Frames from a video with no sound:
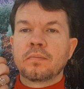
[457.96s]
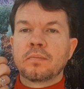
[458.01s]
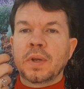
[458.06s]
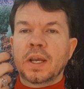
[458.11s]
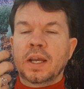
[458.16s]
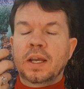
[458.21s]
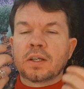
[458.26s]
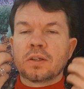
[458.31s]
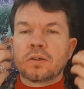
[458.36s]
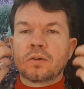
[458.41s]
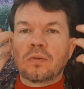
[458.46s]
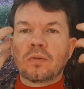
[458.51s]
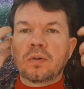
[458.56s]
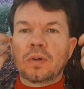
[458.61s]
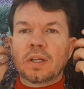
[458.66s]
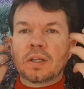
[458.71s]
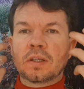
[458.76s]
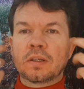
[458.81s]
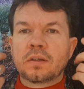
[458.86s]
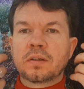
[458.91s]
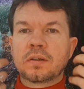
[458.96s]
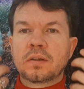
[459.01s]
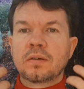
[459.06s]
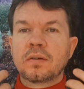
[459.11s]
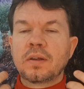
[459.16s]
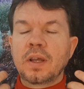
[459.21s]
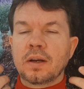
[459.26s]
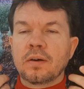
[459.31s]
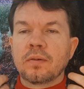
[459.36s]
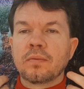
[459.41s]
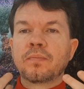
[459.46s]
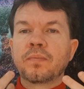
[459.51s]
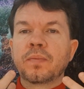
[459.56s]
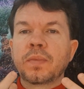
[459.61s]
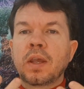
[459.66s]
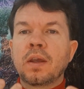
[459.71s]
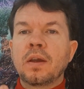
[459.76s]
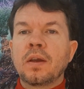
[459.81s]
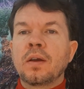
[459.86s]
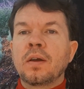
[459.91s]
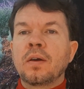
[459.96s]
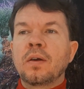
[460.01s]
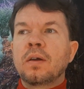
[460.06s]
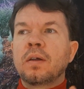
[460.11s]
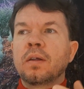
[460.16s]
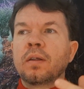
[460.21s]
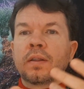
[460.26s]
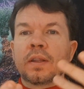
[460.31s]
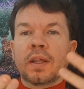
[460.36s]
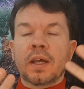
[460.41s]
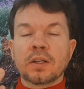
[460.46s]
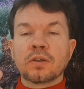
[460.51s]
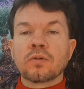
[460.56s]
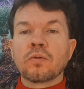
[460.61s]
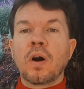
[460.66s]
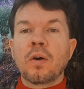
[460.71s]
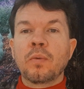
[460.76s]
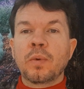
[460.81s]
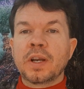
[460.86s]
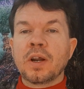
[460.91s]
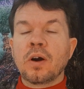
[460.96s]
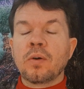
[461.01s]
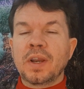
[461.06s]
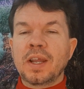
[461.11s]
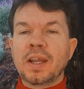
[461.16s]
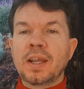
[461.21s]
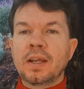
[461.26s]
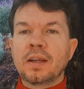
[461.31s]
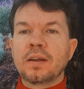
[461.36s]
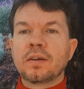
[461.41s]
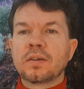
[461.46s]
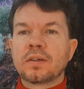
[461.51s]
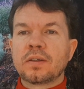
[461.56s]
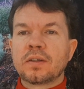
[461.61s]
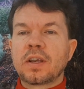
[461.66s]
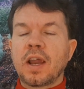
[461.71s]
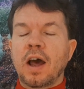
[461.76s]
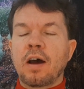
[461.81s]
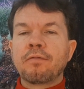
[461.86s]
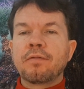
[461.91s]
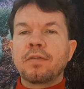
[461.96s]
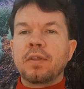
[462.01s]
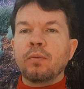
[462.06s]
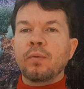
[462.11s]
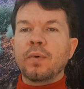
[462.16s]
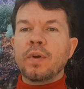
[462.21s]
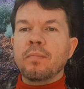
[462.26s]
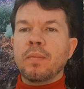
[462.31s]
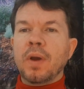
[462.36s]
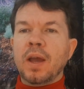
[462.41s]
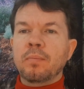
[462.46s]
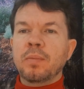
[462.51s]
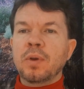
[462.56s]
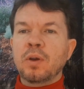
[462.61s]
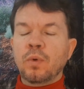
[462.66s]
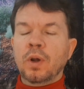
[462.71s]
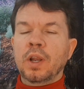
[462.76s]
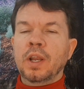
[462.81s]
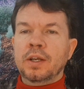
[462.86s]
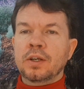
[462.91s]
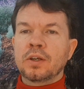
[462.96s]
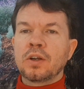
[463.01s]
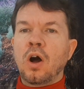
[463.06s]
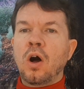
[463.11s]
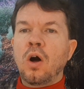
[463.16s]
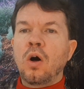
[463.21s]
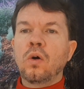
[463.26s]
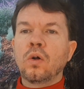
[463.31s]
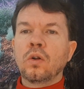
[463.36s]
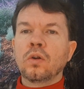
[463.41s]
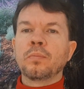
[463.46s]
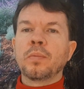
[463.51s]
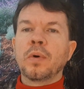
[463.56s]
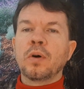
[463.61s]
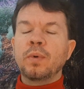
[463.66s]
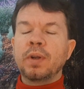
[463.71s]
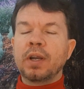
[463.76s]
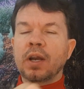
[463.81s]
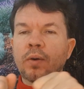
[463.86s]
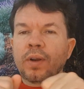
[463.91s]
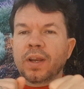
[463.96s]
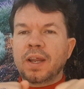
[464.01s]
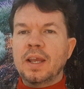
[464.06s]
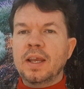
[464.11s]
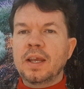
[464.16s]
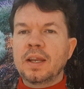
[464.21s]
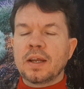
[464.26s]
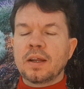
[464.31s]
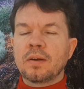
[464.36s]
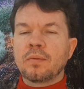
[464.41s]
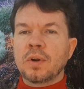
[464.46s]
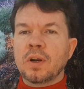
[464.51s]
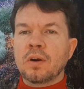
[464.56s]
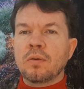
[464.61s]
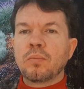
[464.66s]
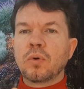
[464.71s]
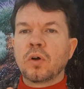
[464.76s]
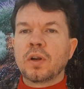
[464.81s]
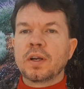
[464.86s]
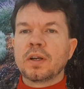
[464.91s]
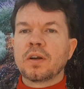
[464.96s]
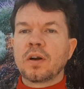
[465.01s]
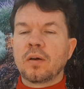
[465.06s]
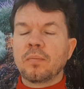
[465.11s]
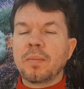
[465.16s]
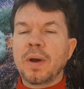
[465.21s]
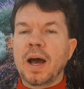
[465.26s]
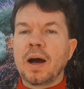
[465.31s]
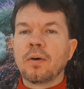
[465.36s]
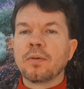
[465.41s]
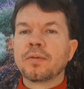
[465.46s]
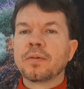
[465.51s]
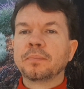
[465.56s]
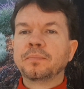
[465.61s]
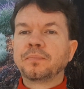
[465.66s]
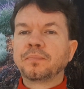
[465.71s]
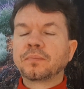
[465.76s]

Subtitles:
Because it's, that's why we don't eat stuff that we may be willing to hold, but we don't eat it. We don't put it in our mouth.